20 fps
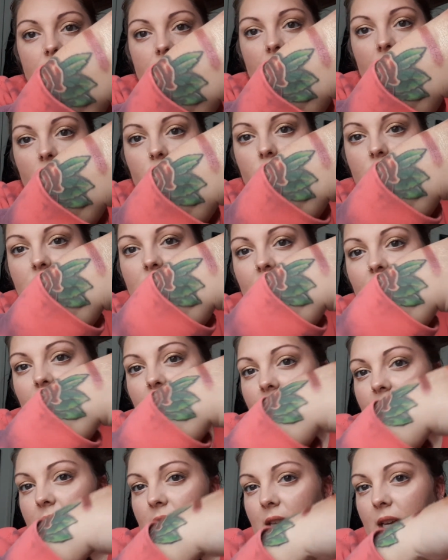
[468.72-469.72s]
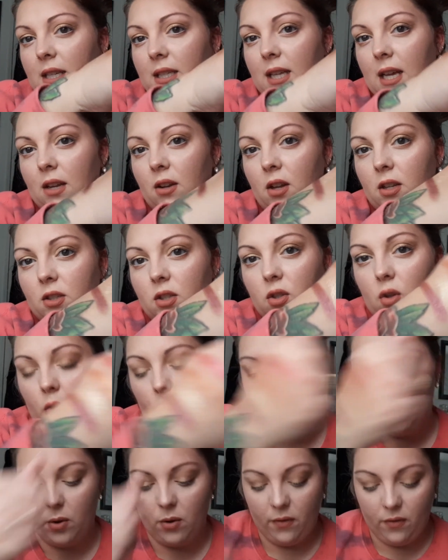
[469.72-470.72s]
How stunning is that? Is that not so
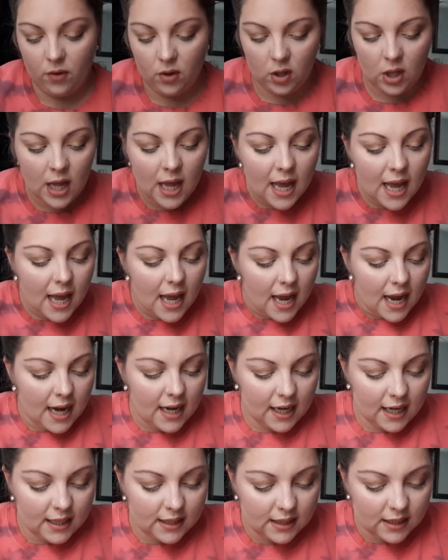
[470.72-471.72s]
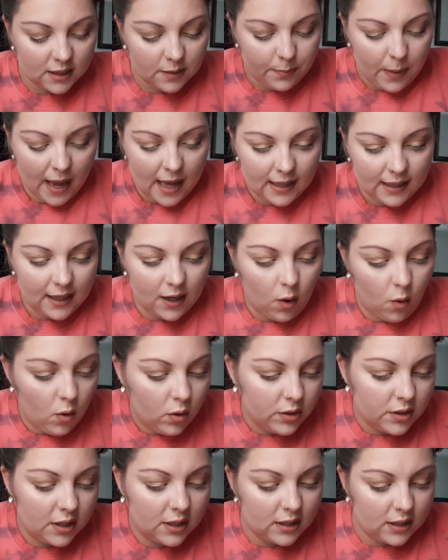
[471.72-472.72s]
beautiful? And is this palette
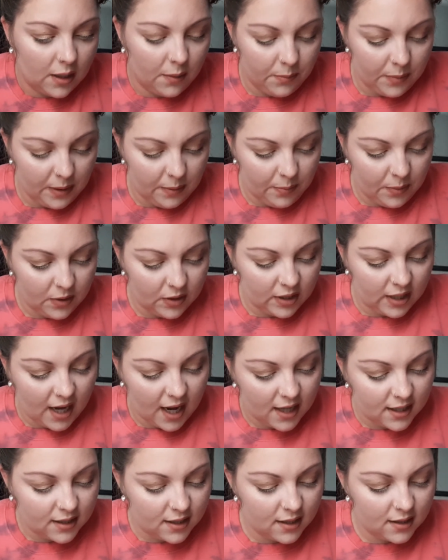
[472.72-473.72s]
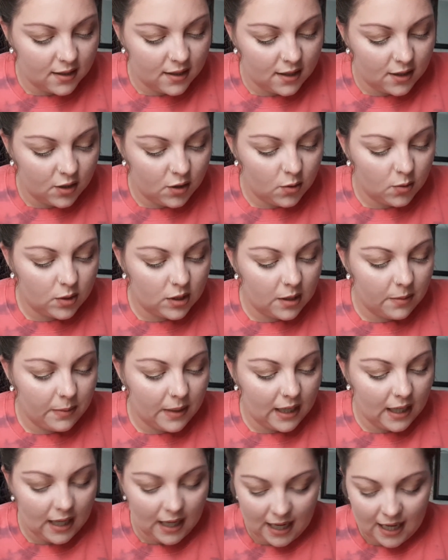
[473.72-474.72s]
old to some people? Yes. Is it new to
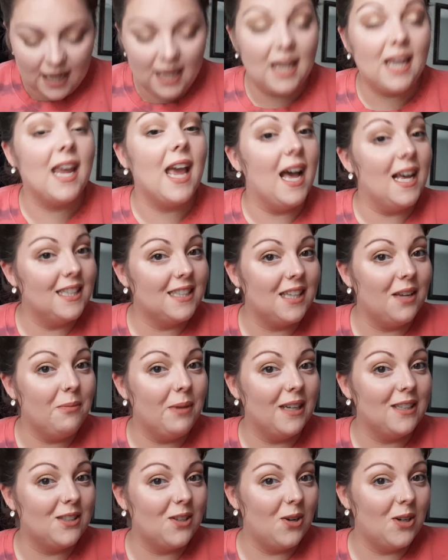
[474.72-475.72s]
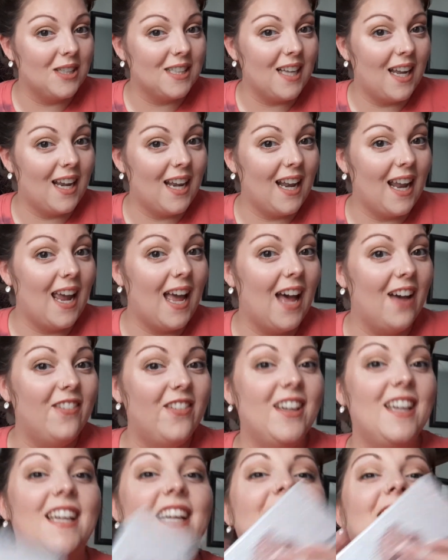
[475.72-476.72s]
me? Yes. Am I so excited I have
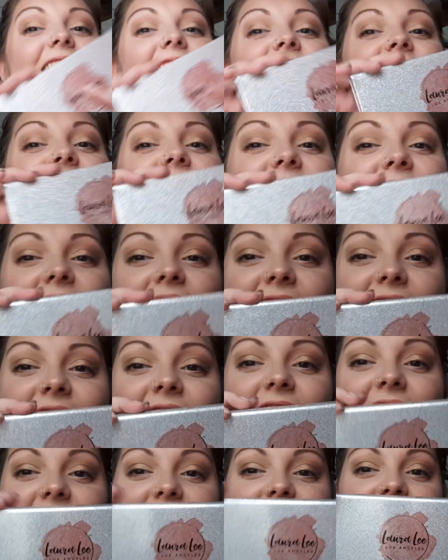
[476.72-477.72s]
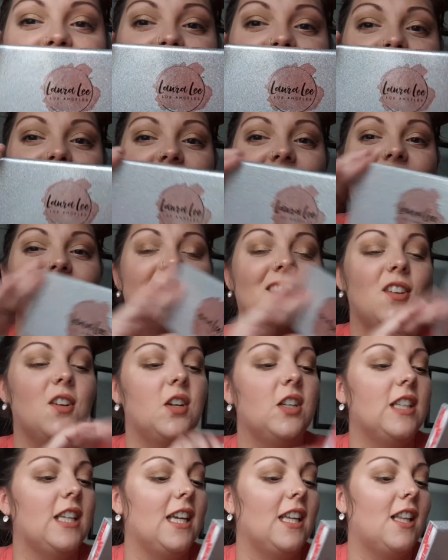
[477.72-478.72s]
it? Yes. So this is
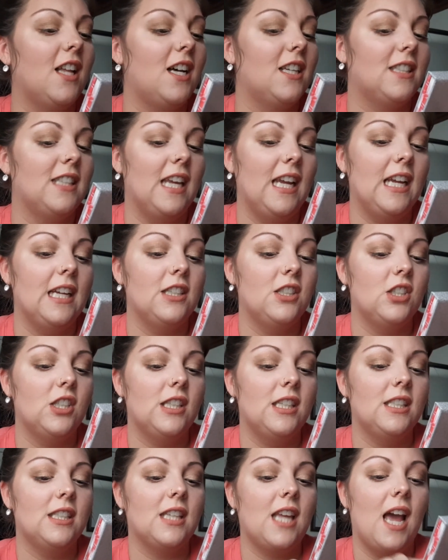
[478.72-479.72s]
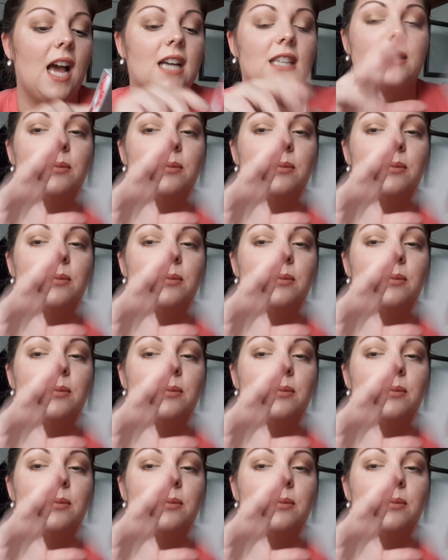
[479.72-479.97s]
Literally Los Angeles Cat's